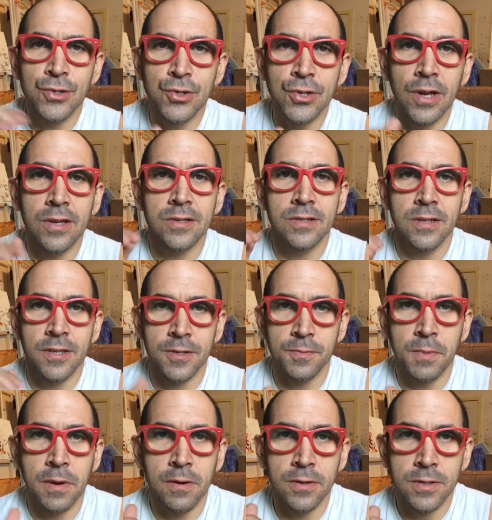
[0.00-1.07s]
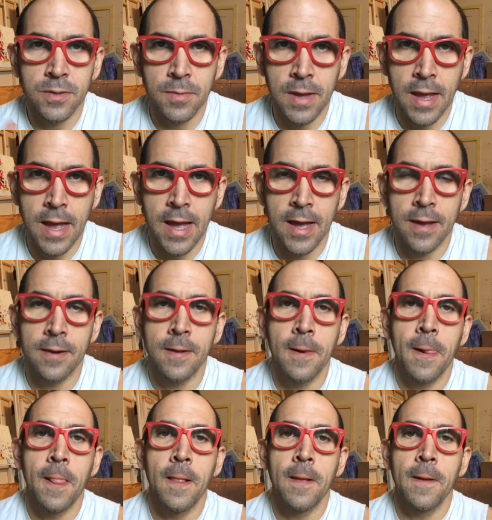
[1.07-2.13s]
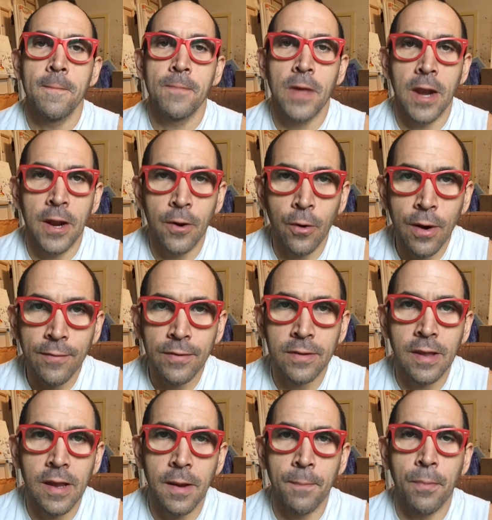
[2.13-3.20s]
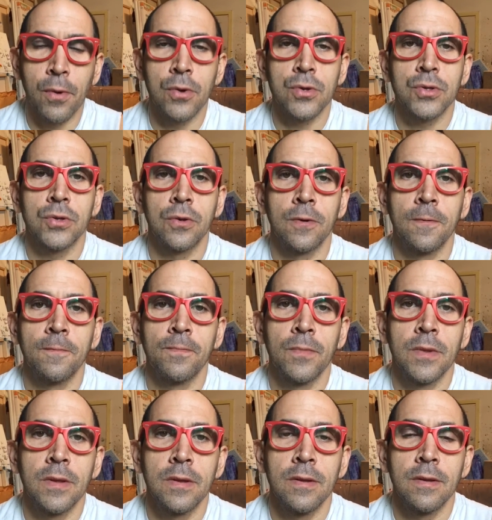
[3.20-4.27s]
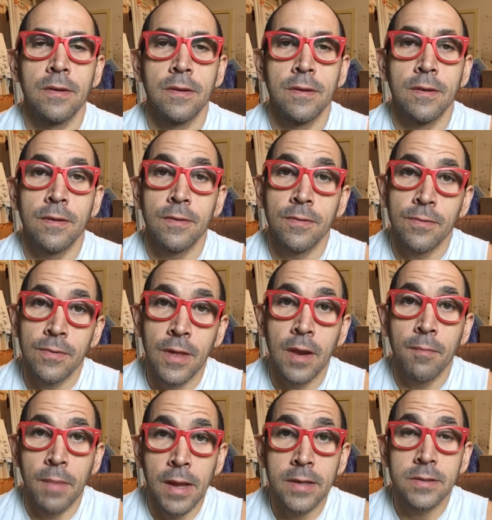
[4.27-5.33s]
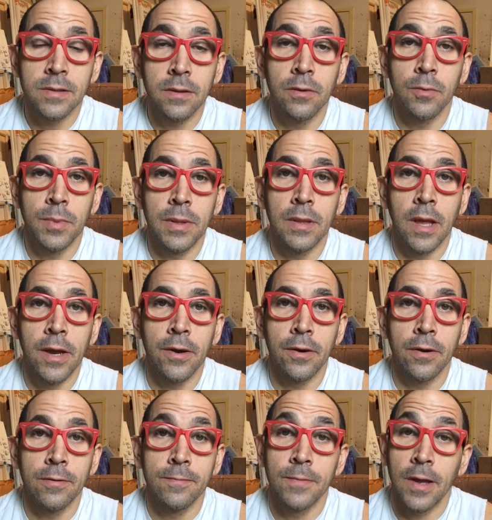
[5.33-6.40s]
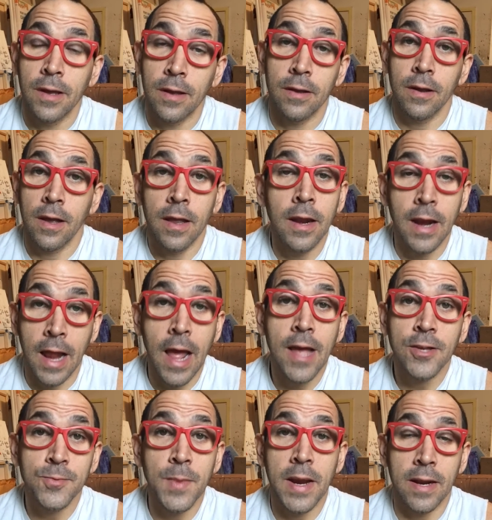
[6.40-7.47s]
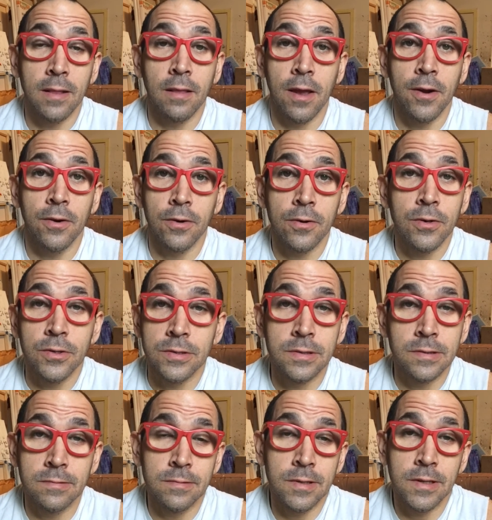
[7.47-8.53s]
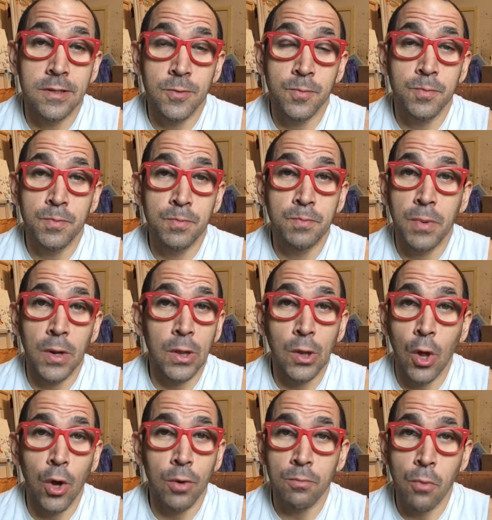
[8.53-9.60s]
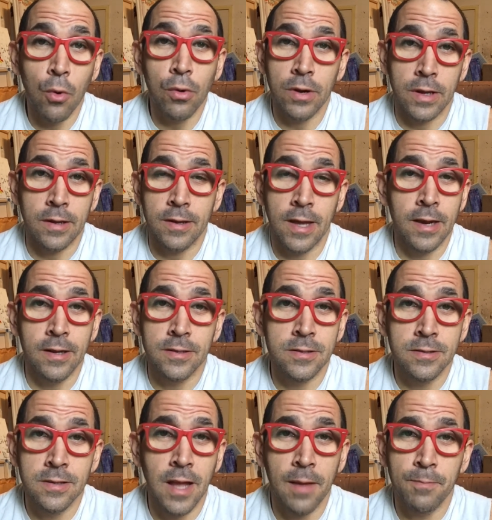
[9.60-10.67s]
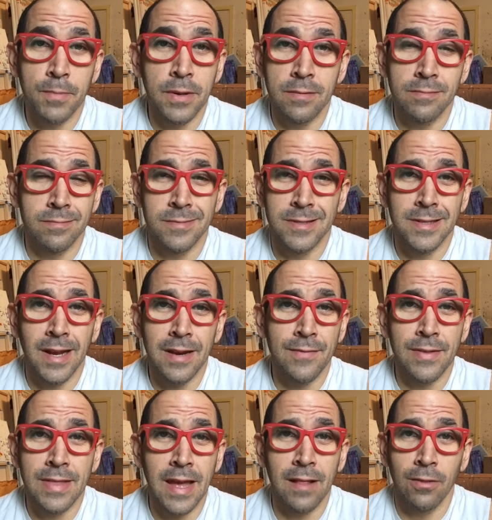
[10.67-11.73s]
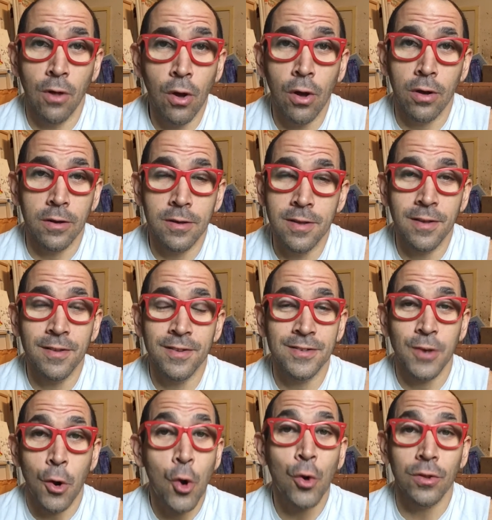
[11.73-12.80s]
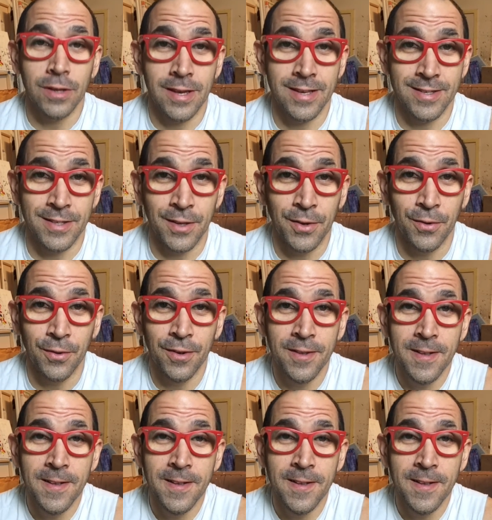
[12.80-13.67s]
just an experience to be had, and I don't have to take it personal, then it makes it a little bit lighter. And it has made it lighter, because it's been a long morning, and it's not even that long. It's early still,